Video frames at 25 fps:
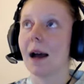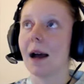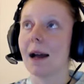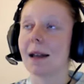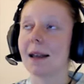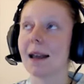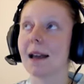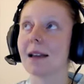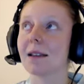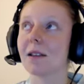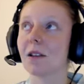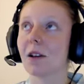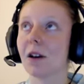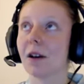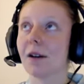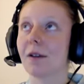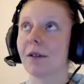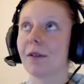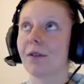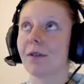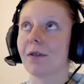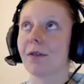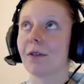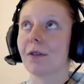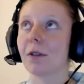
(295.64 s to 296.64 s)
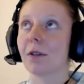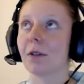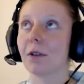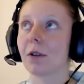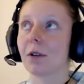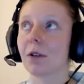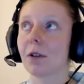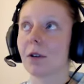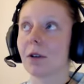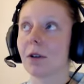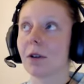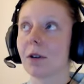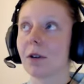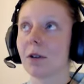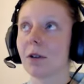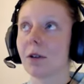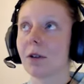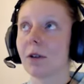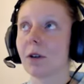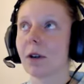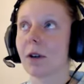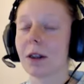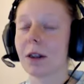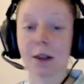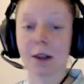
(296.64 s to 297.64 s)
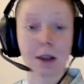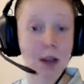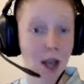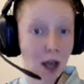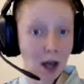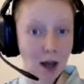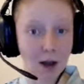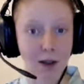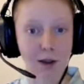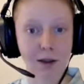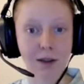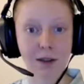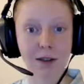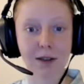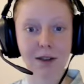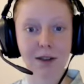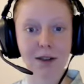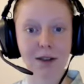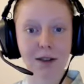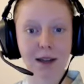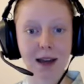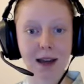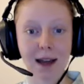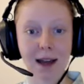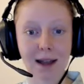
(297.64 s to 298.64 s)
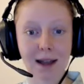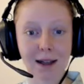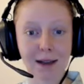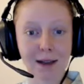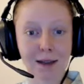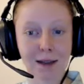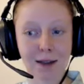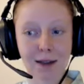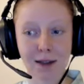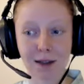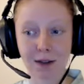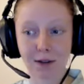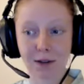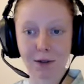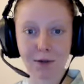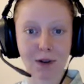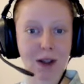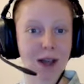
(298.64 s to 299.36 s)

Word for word: And as I've learnt and